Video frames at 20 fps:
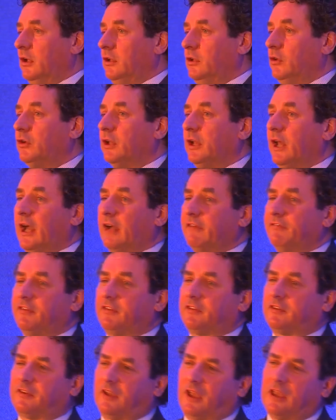You can have the
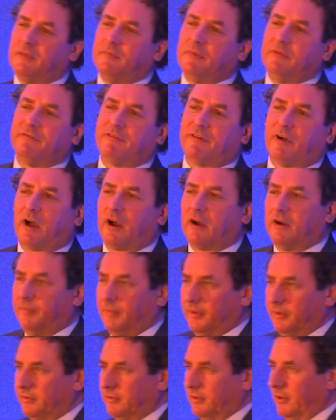same
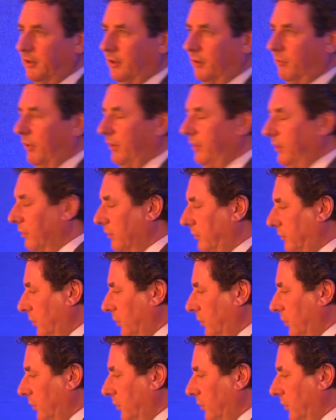environment, whether you're